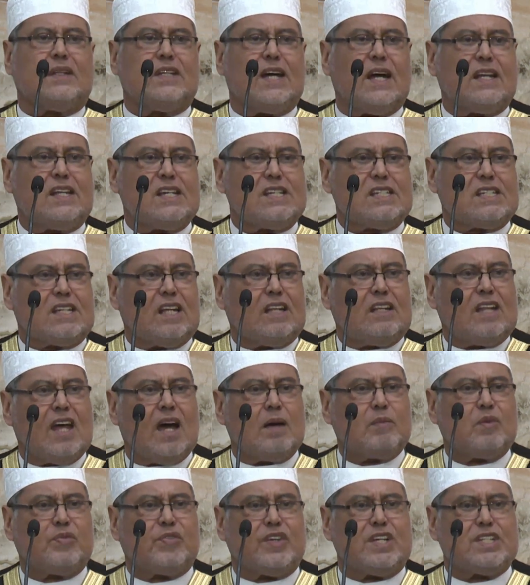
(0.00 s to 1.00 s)
and that is the
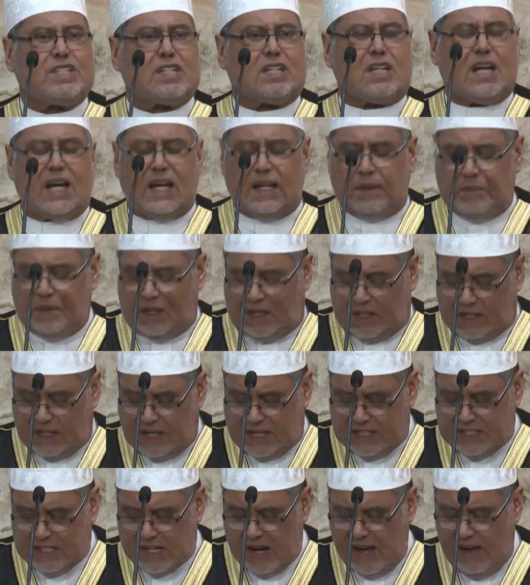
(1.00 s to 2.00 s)
term of Isra and
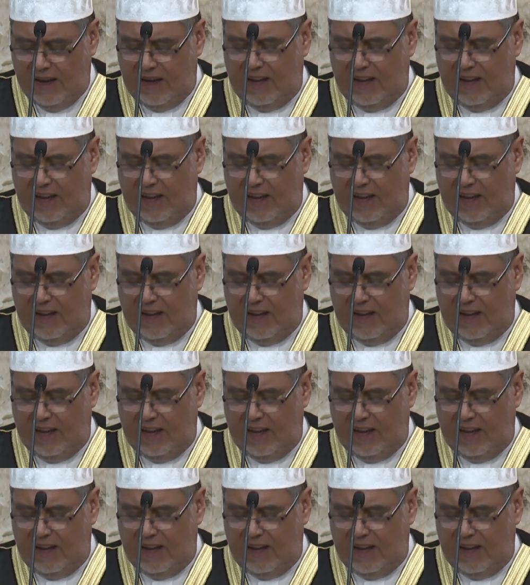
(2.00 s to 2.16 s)
Mi'raj.